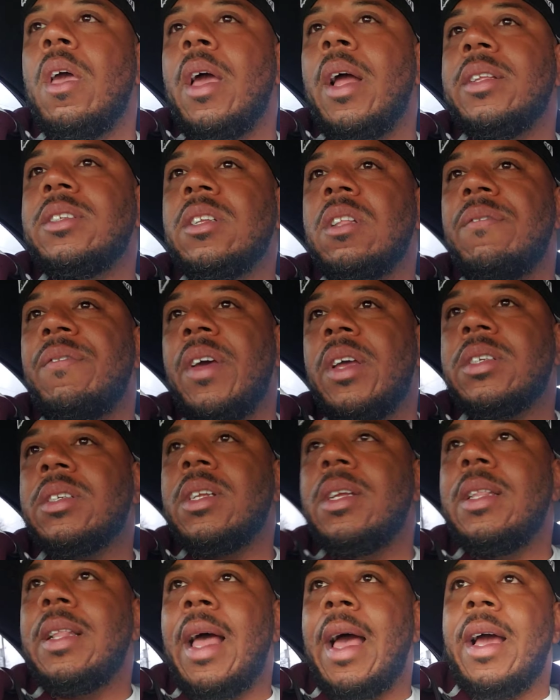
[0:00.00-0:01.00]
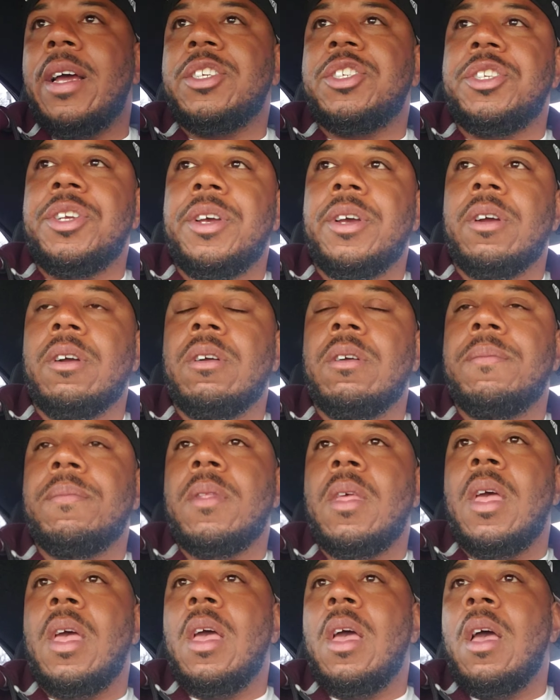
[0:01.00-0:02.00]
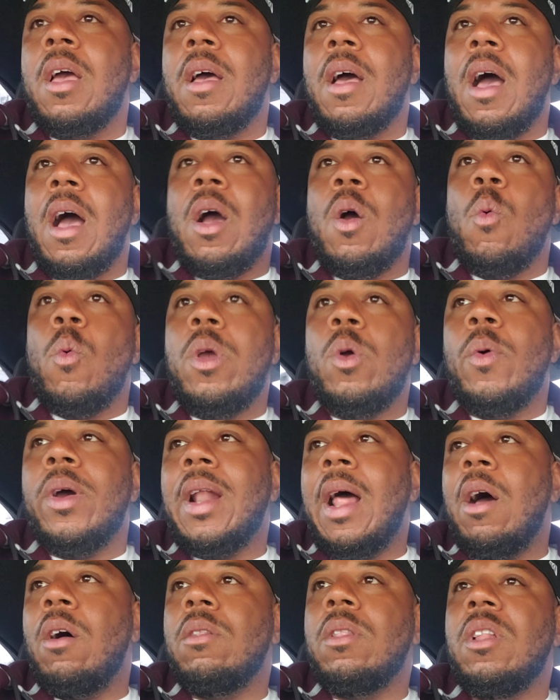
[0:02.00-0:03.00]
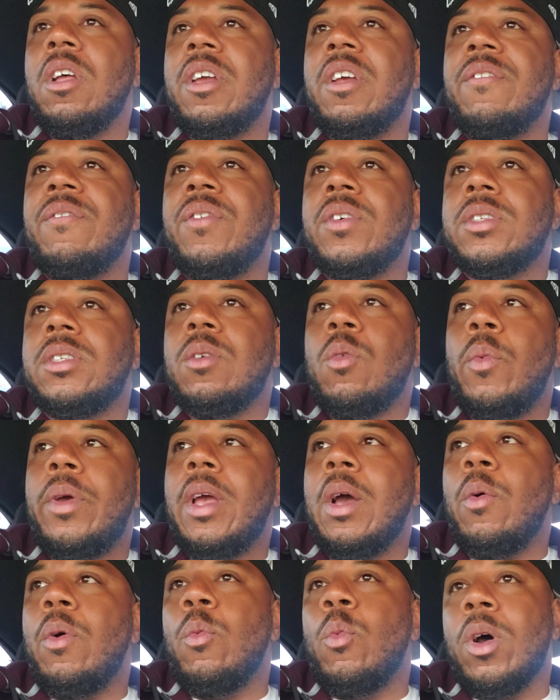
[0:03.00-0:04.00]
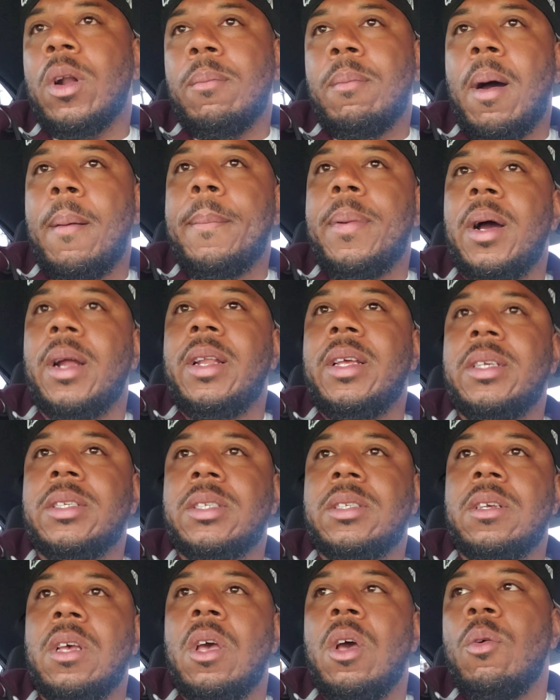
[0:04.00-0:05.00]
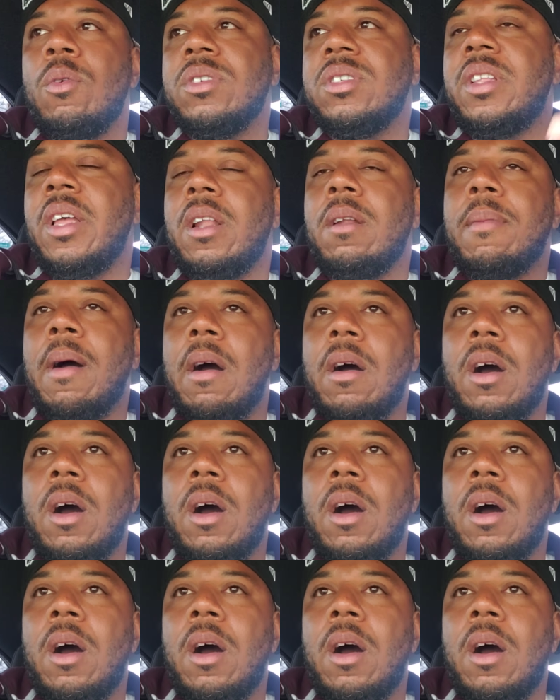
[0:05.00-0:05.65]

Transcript: Until eventually last year, we went out looking for one of my buddies was thinking about